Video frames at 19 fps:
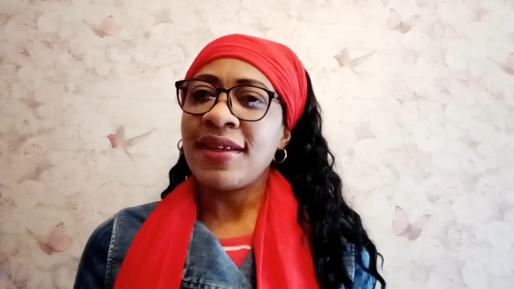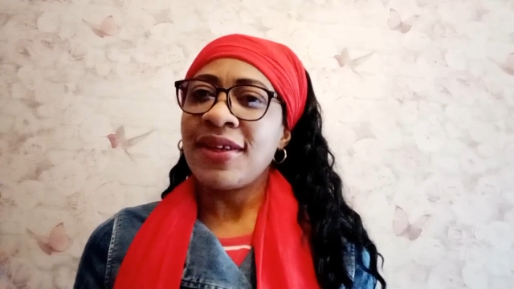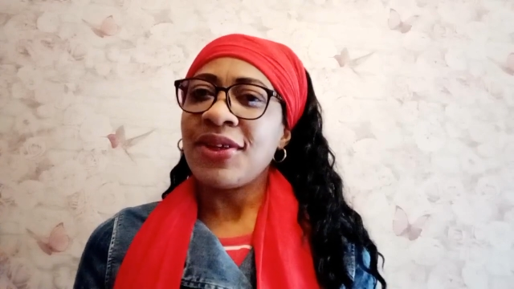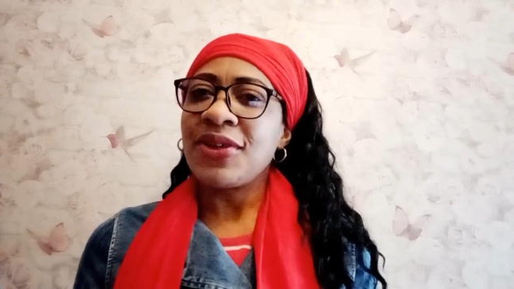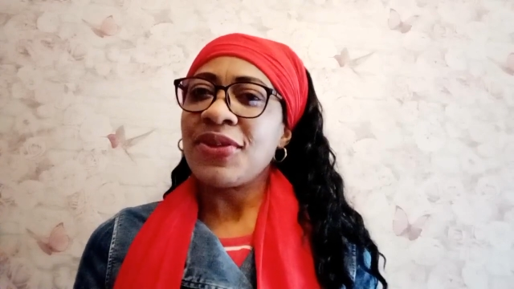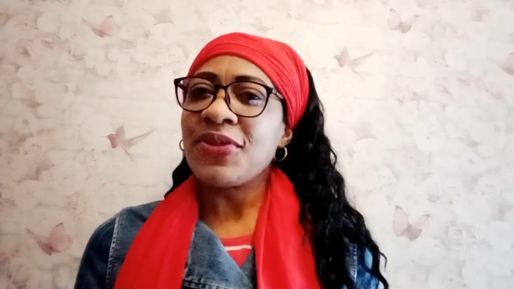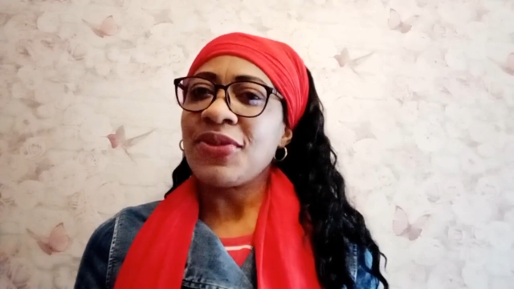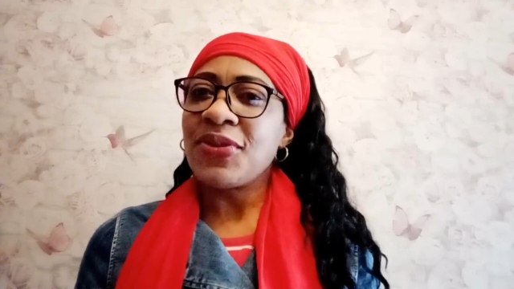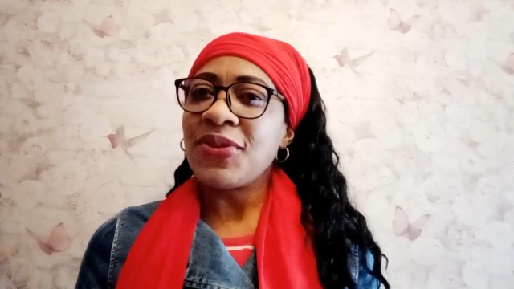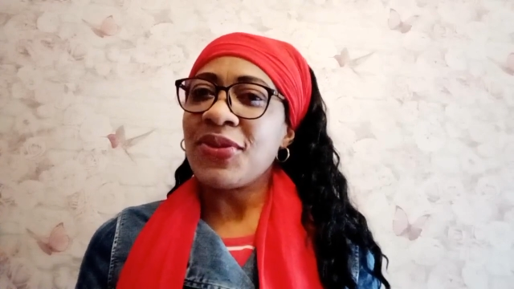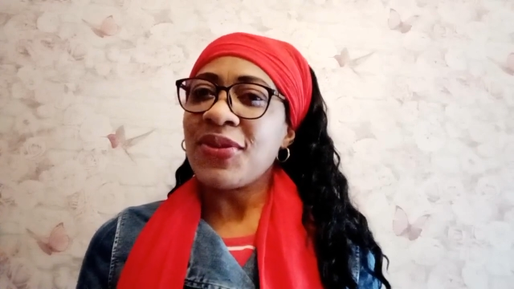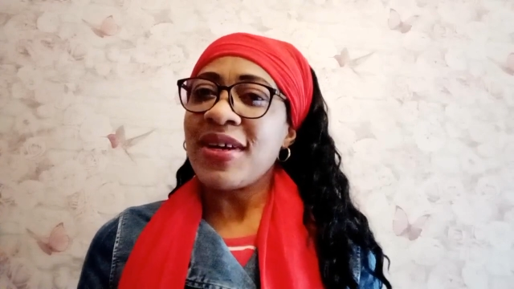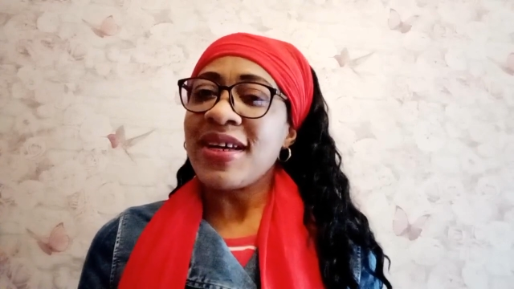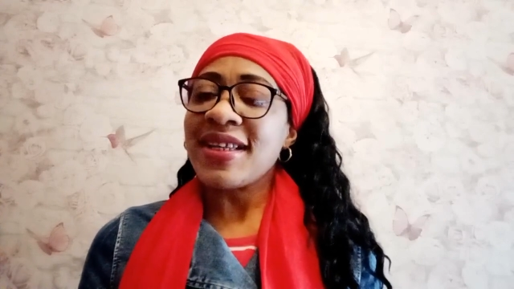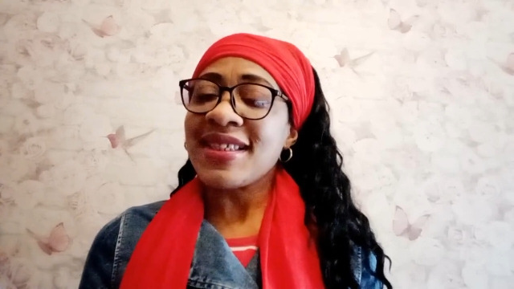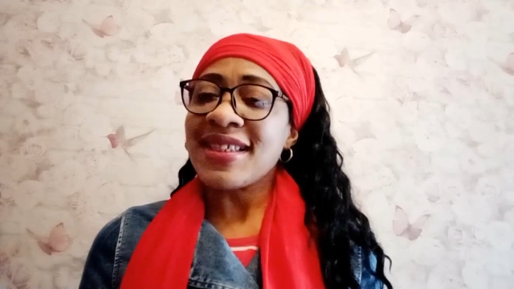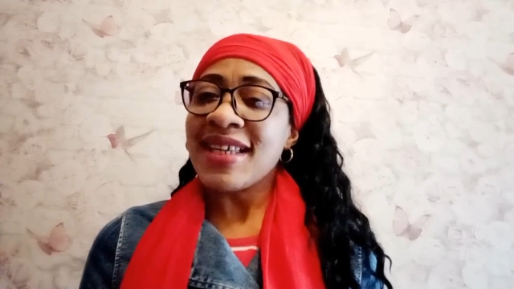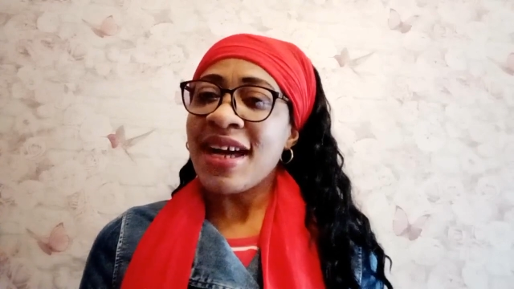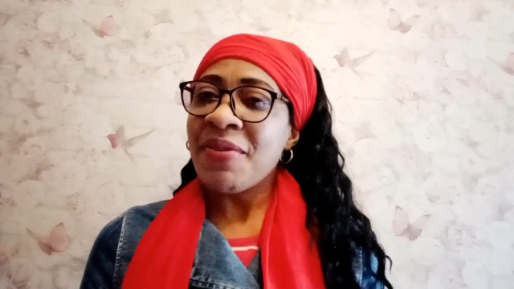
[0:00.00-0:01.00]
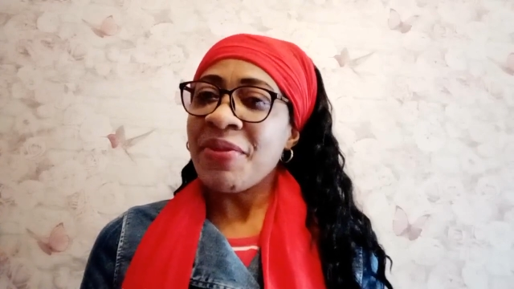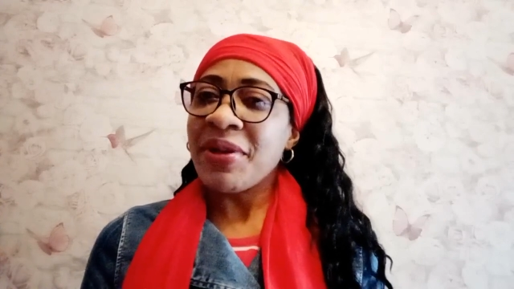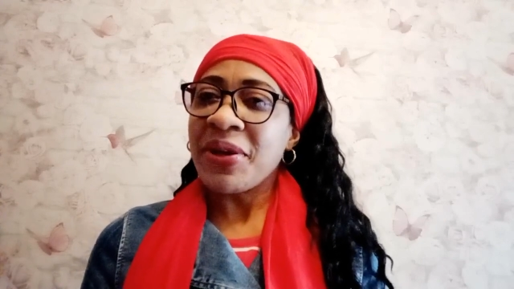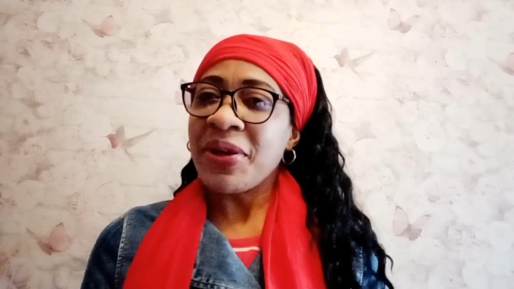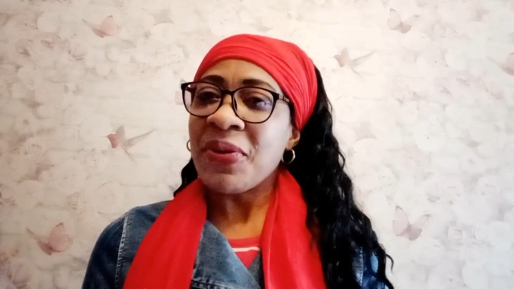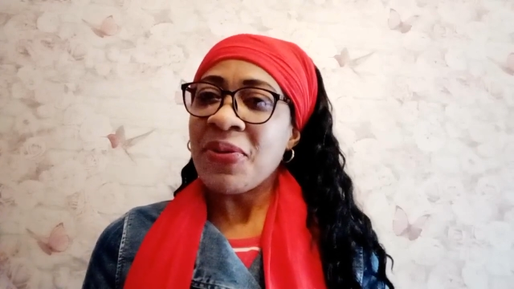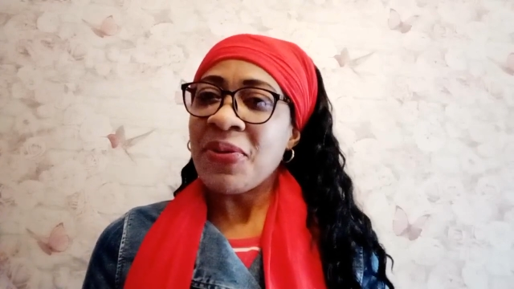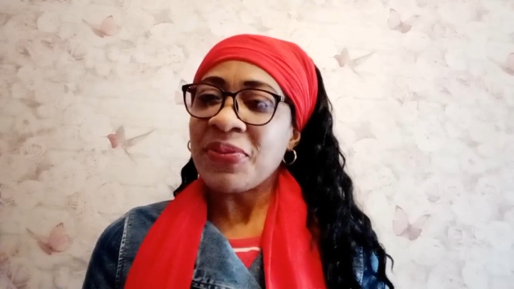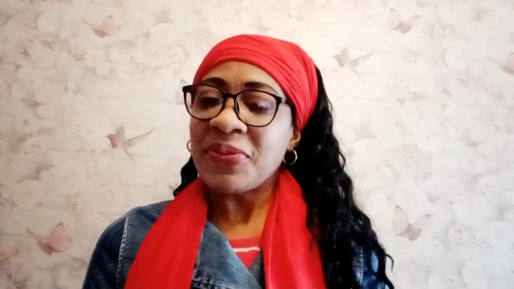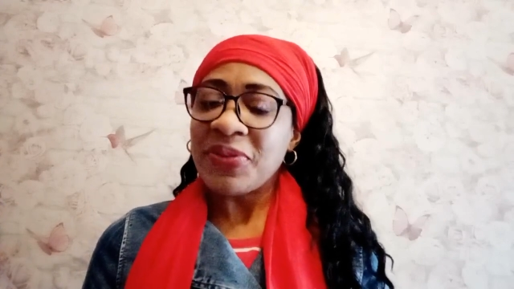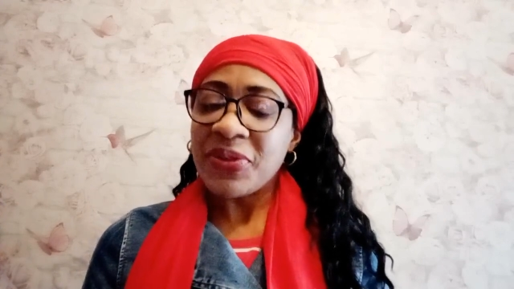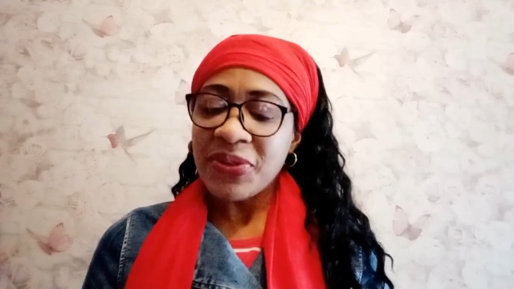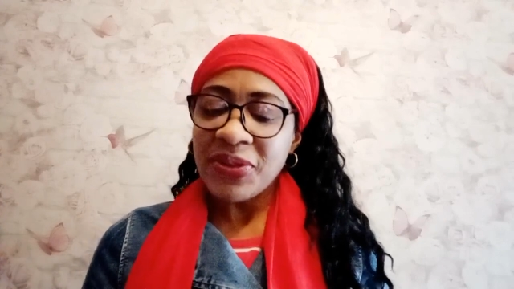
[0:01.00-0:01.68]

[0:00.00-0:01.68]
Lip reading: you know, a time will come,